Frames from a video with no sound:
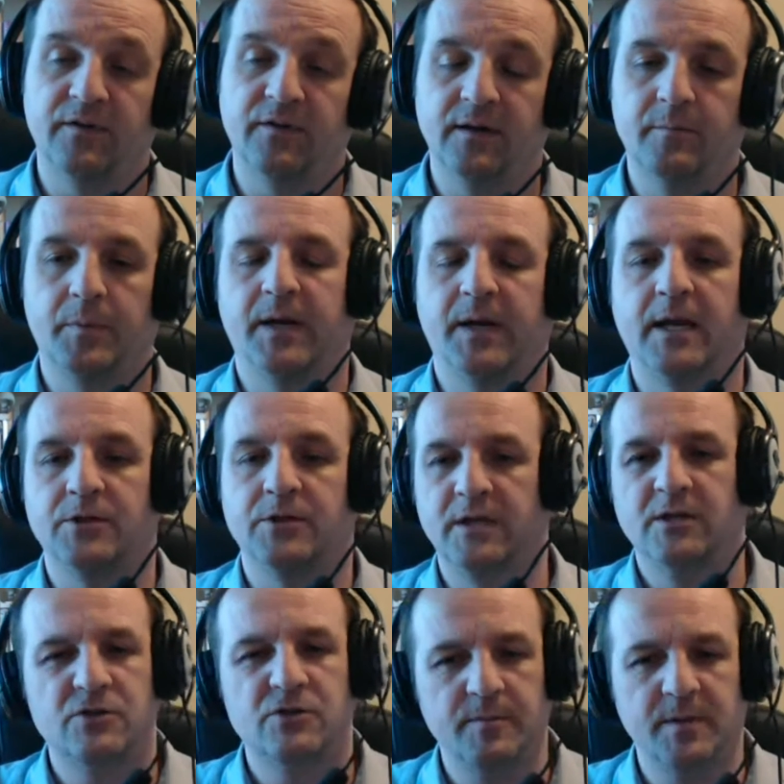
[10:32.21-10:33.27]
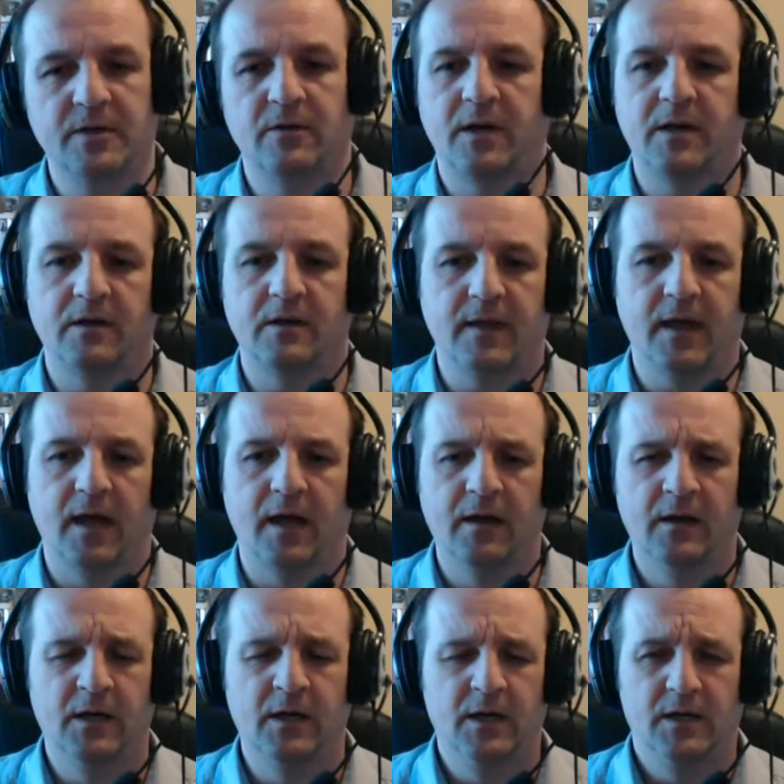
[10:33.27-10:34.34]
leave it. But actually, you should be looking at
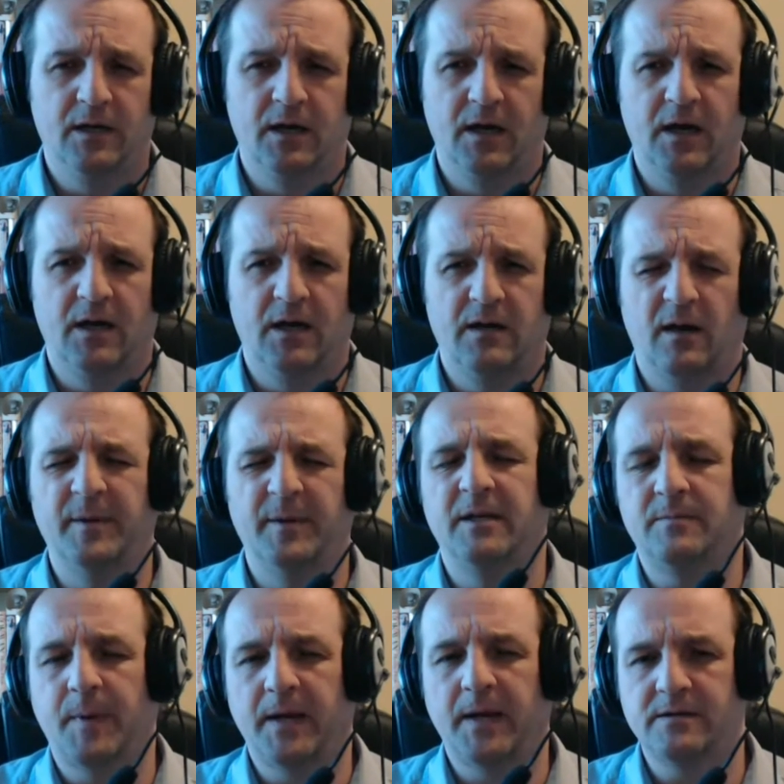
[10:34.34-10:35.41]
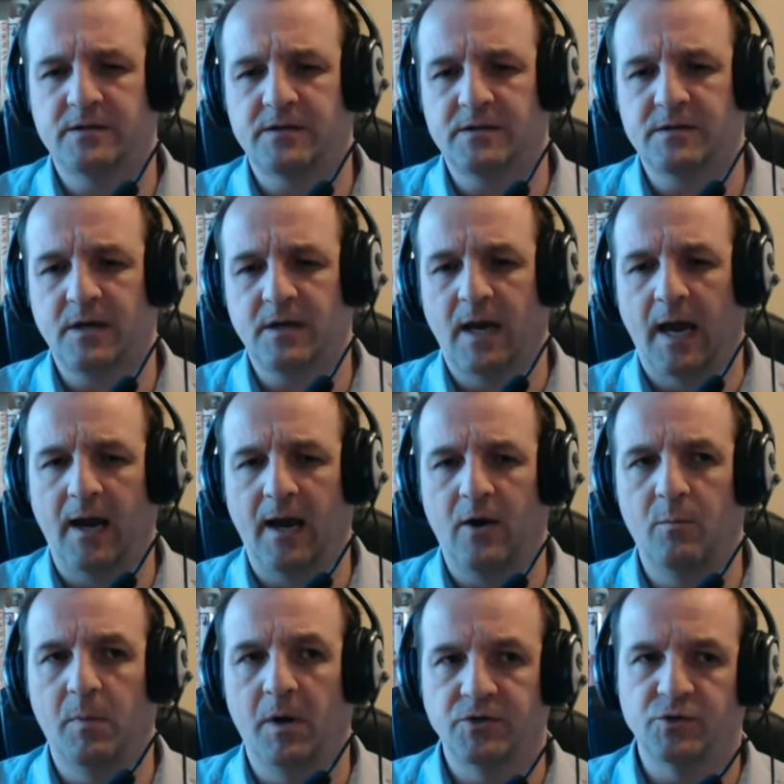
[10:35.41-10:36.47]
that. I mean, it depends
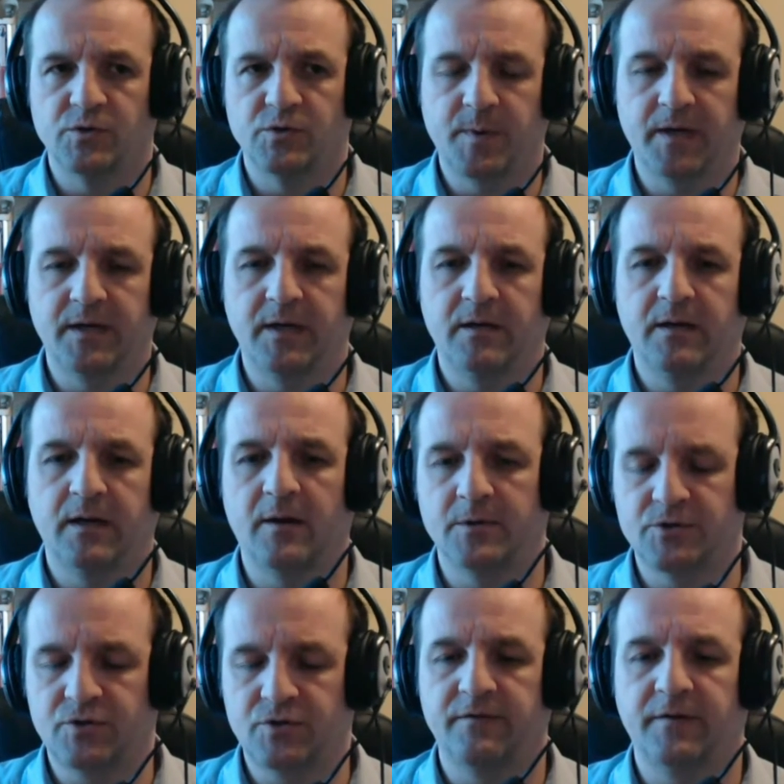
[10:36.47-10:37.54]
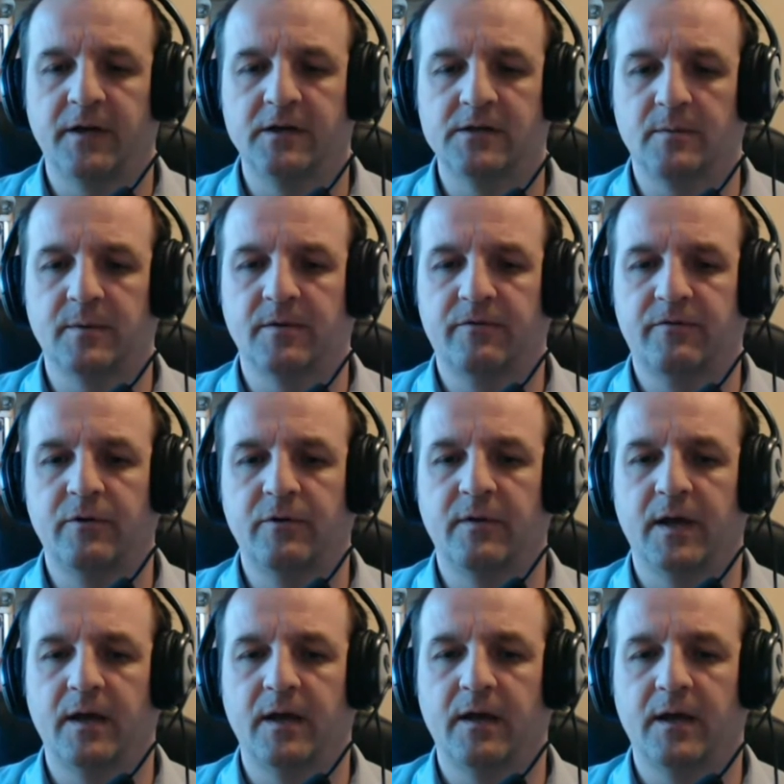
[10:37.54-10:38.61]
how much you're spending and how much traffic is coming through
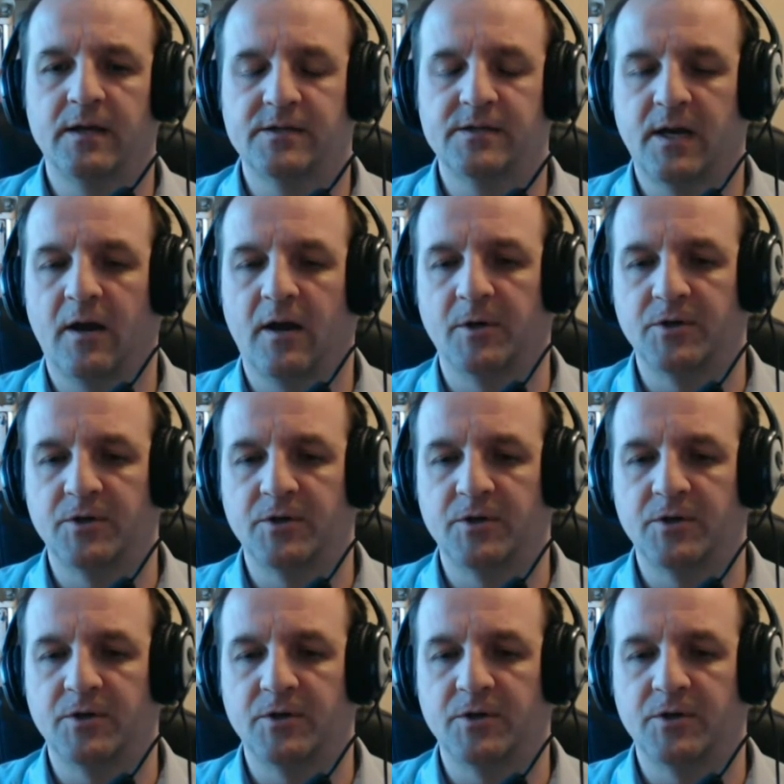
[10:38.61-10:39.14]
there, as to how